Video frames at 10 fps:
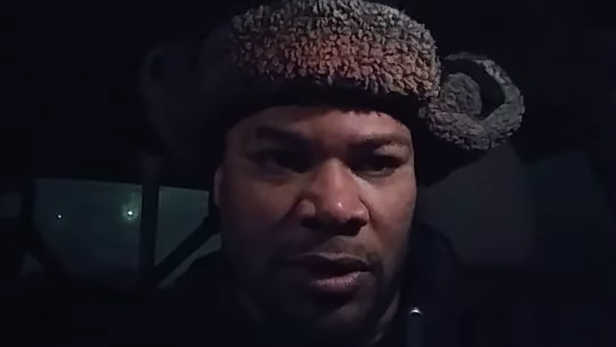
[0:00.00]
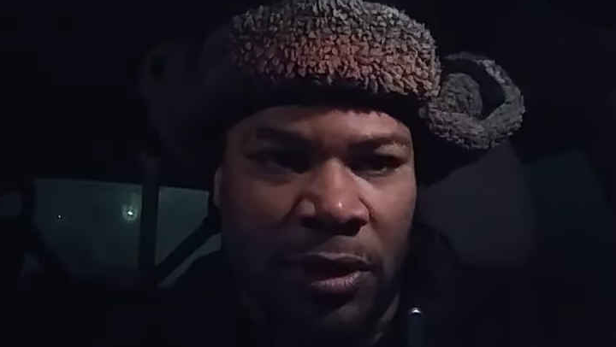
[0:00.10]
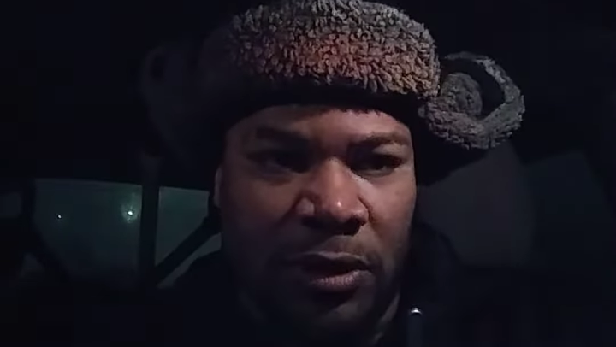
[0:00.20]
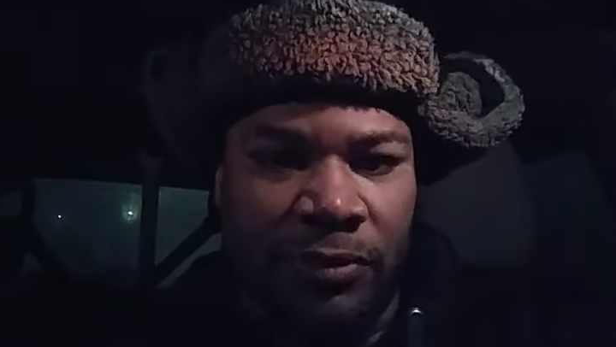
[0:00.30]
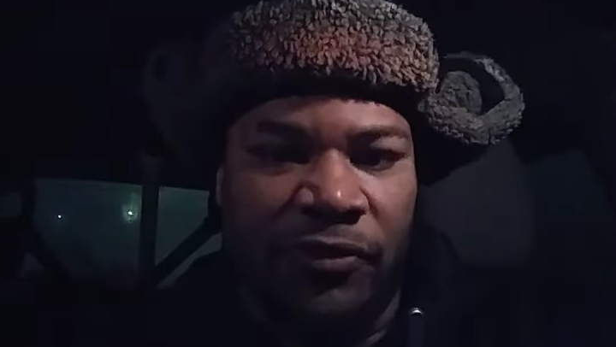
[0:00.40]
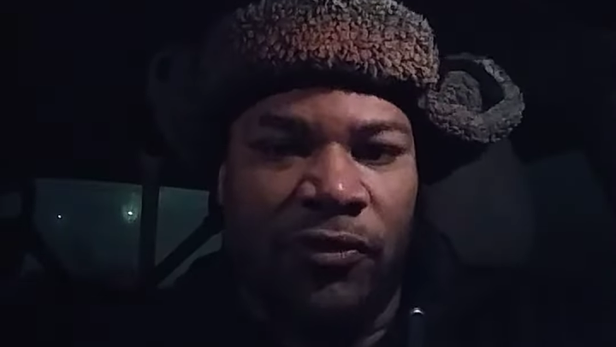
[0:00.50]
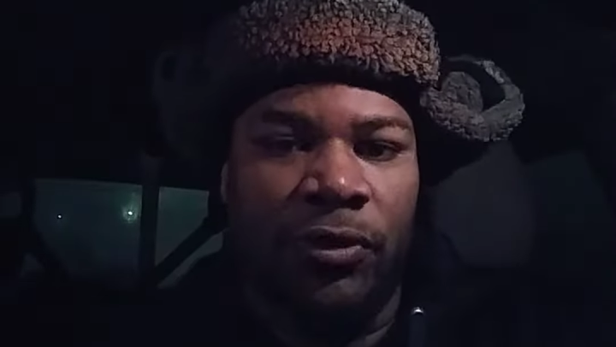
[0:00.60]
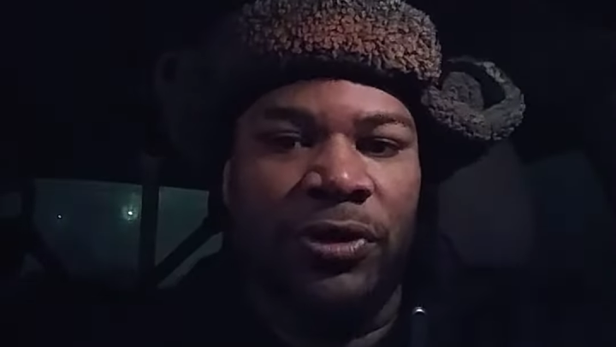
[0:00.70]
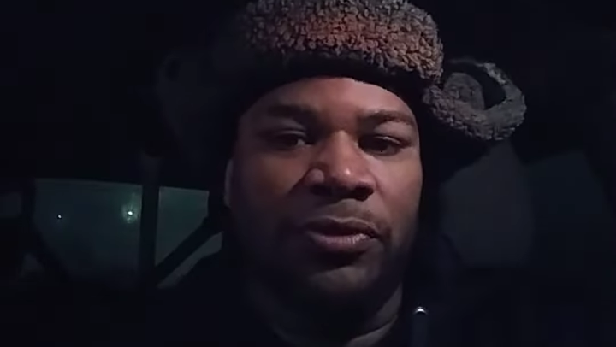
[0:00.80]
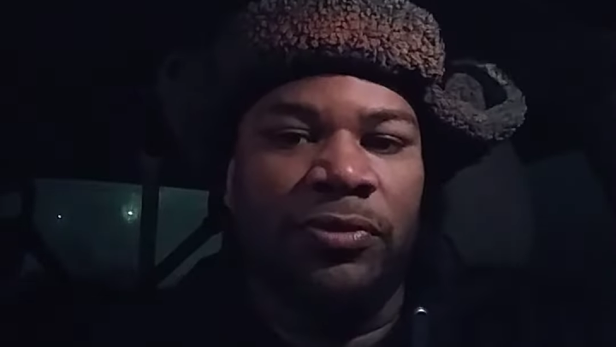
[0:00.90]
um, for
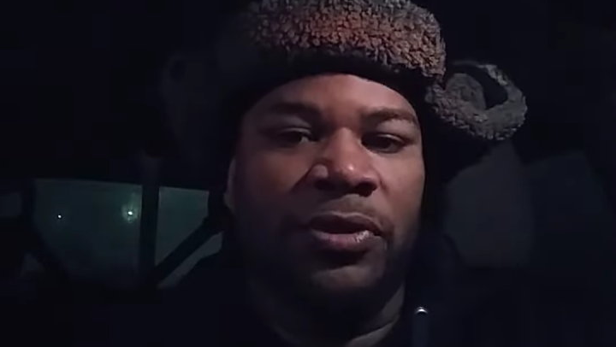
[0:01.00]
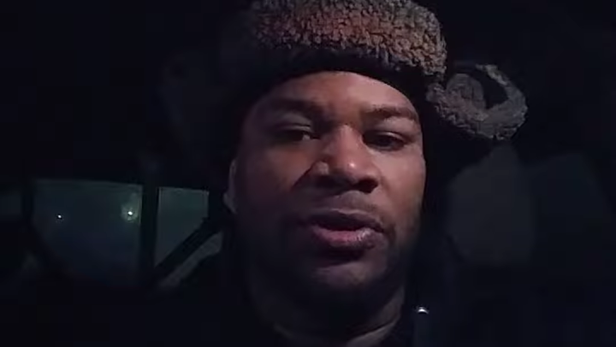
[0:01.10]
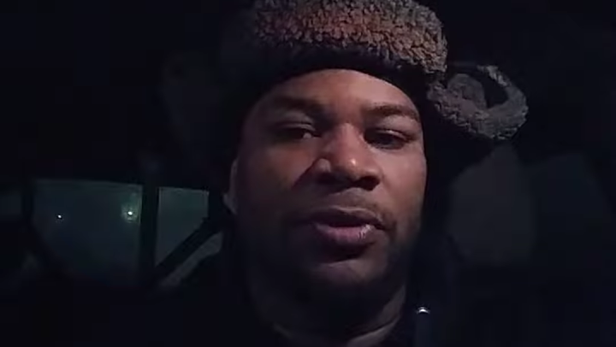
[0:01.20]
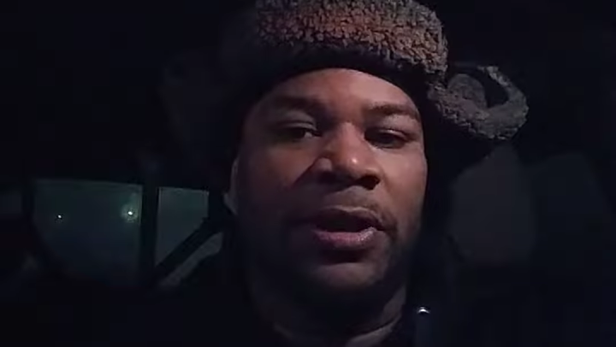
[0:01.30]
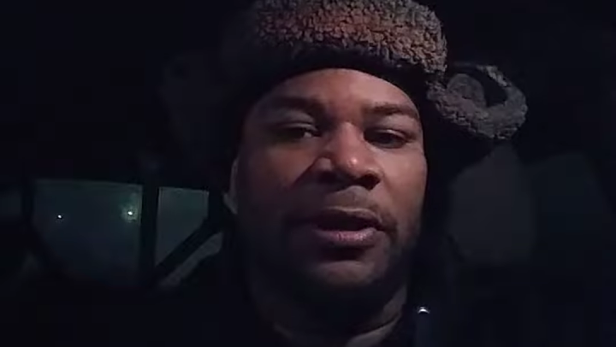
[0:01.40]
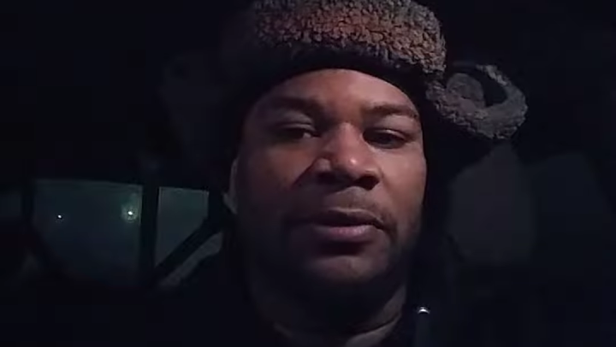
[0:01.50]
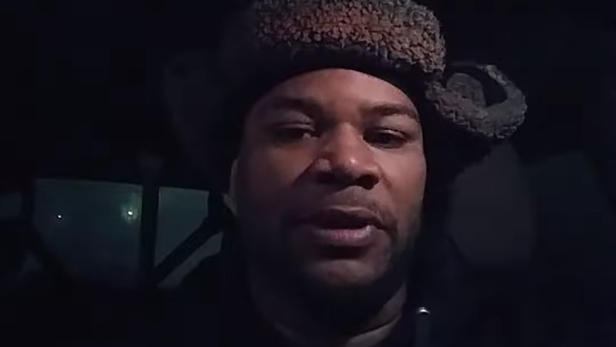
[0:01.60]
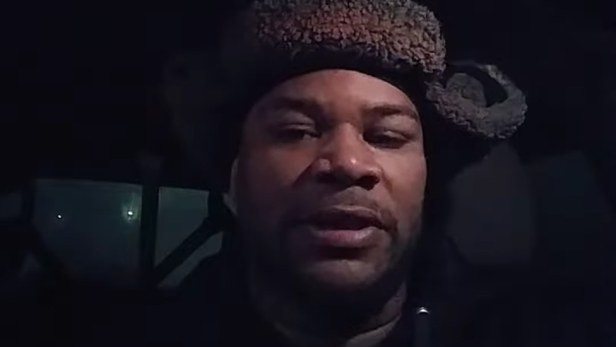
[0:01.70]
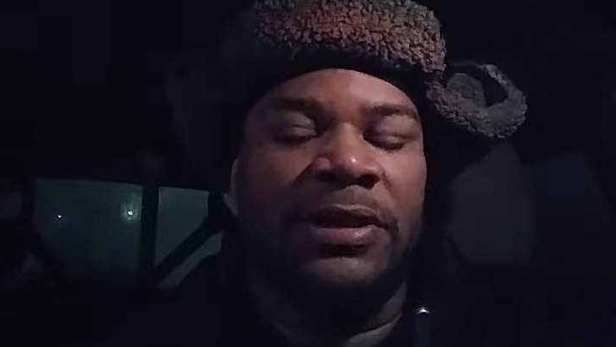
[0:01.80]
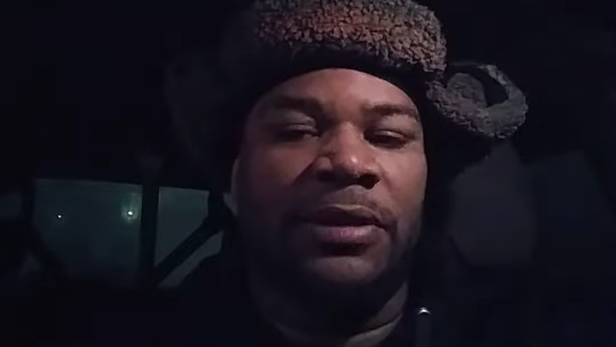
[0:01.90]
you where you can um,
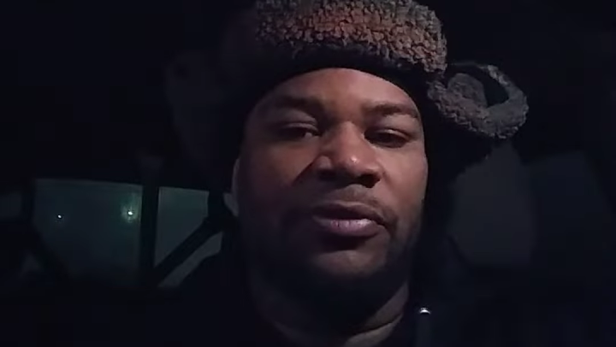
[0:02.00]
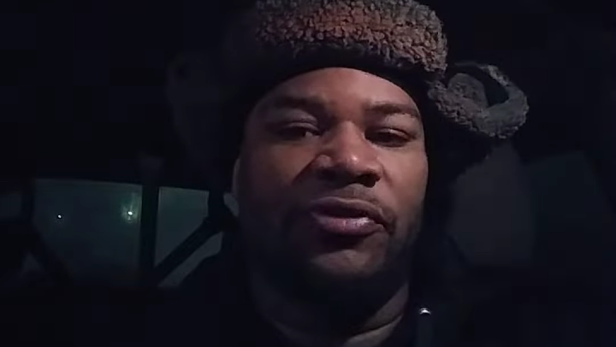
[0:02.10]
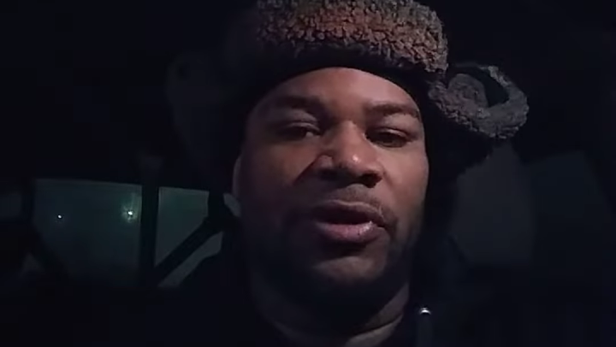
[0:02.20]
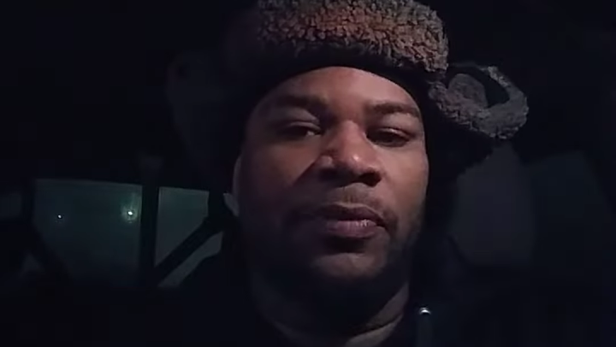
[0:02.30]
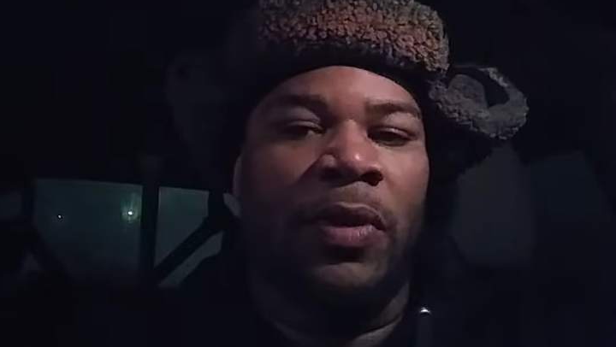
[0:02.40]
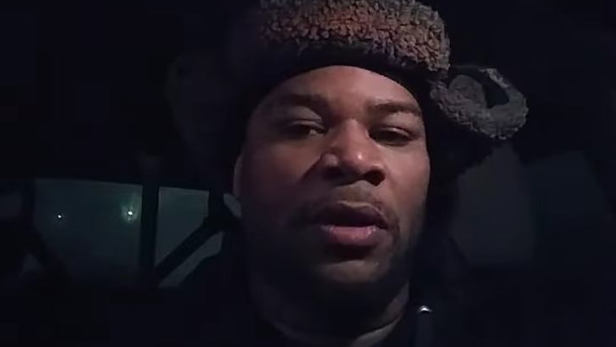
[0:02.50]
get something free.